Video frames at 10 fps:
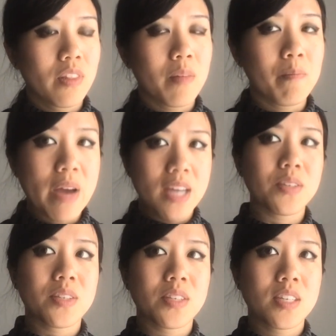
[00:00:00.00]
the
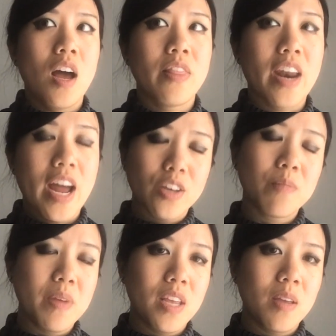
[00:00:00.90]
best that I
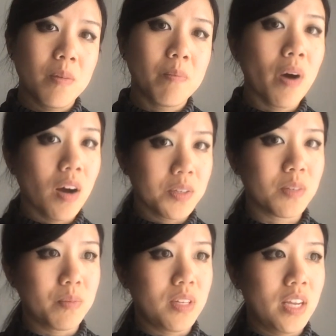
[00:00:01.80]
could be
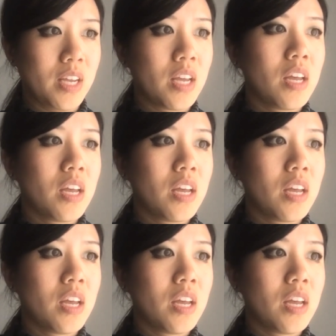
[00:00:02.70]
possibly